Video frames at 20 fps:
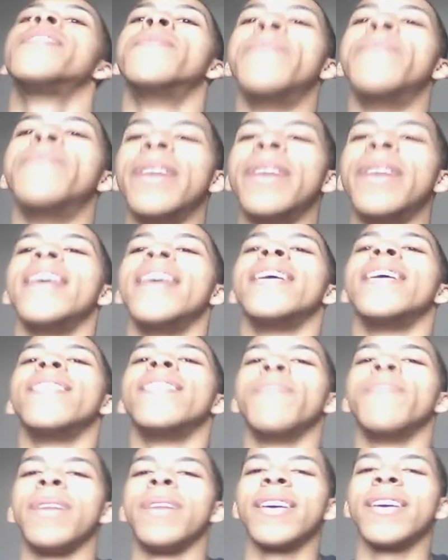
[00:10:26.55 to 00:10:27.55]
but
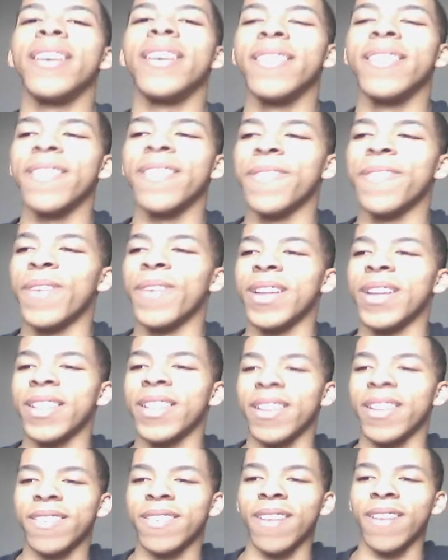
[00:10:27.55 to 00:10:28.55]
because of what
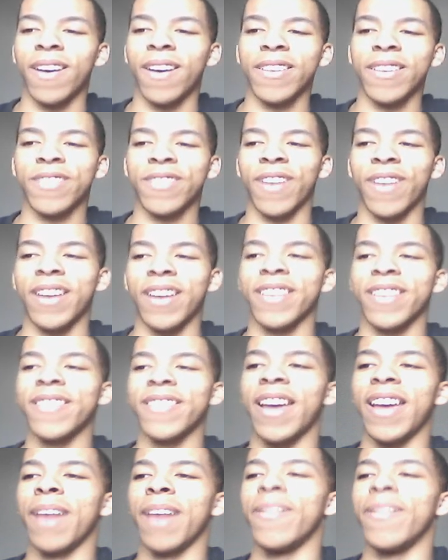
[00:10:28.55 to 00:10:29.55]
the song is trying to
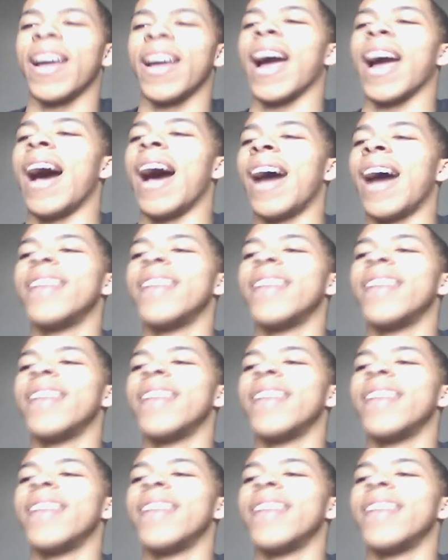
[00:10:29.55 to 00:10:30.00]
say, I'm like,